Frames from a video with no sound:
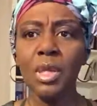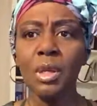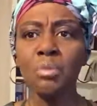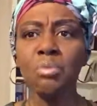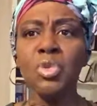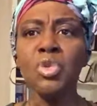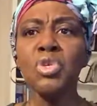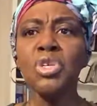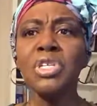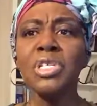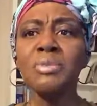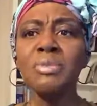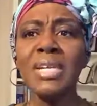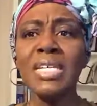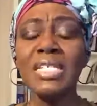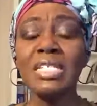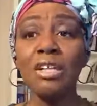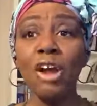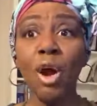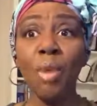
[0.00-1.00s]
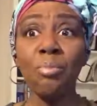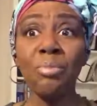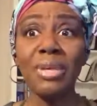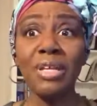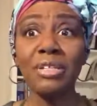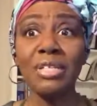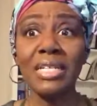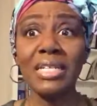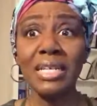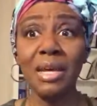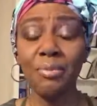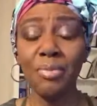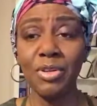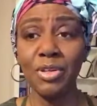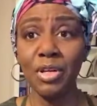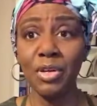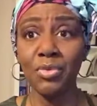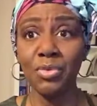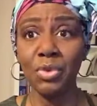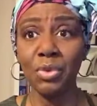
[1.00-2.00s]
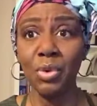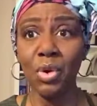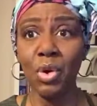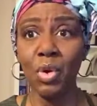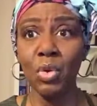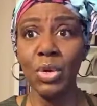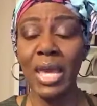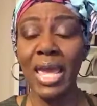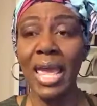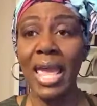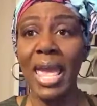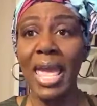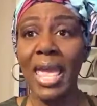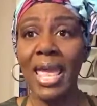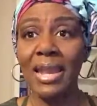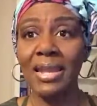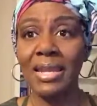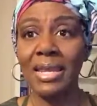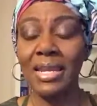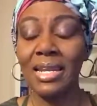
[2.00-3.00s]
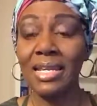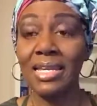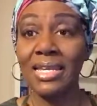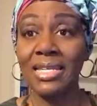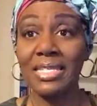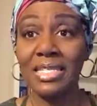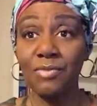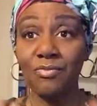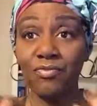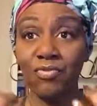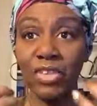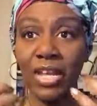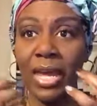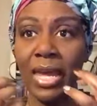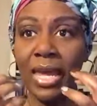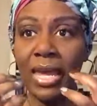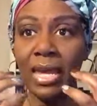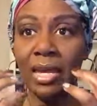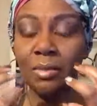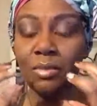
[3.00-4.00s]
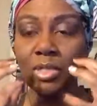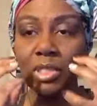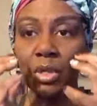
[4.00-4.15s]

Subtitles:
Mucus may start building up in their throat, and then it gets inflamed.